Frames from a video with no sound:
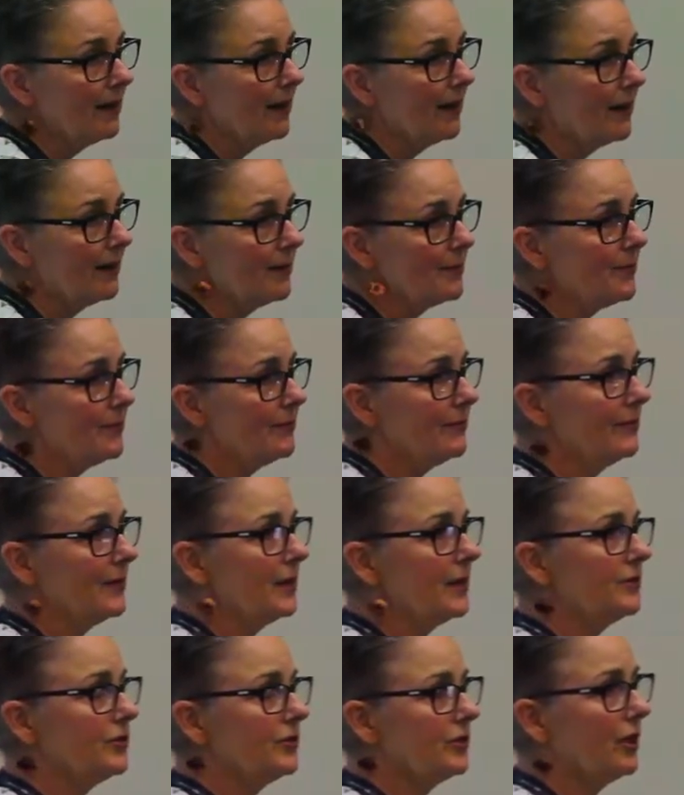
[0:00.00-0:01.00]
Um,
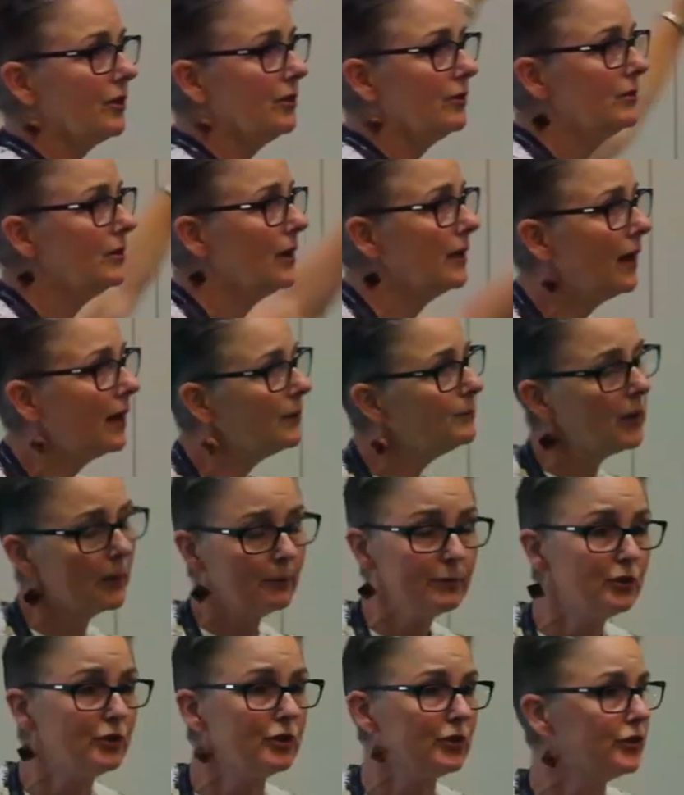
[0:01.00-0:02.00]
so I, I
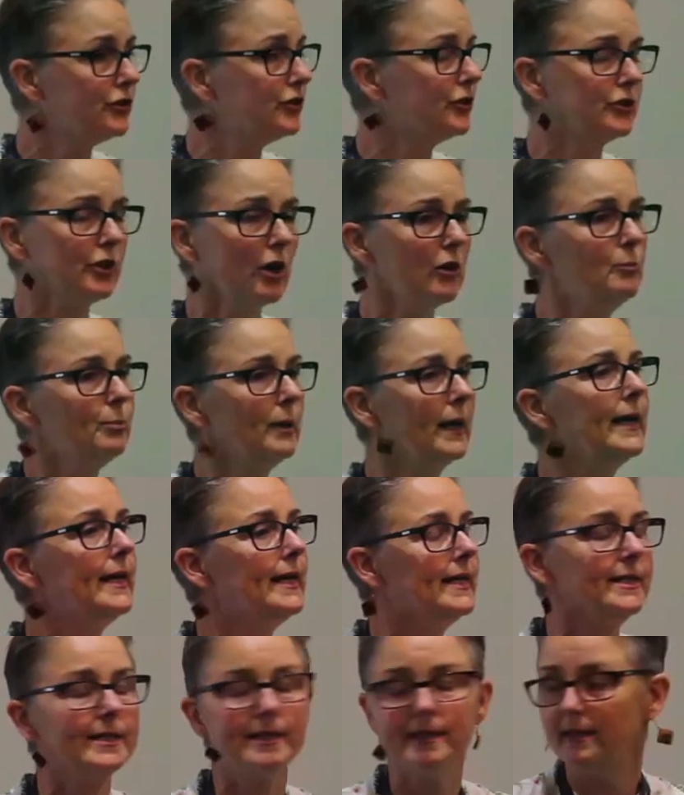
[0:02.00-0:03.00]
was just so
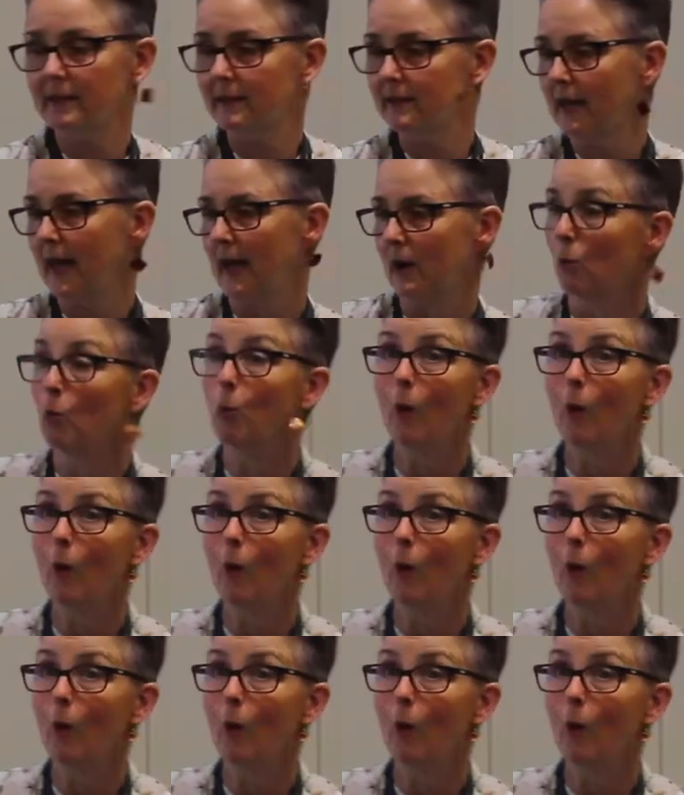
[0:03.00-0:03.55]
pleased that how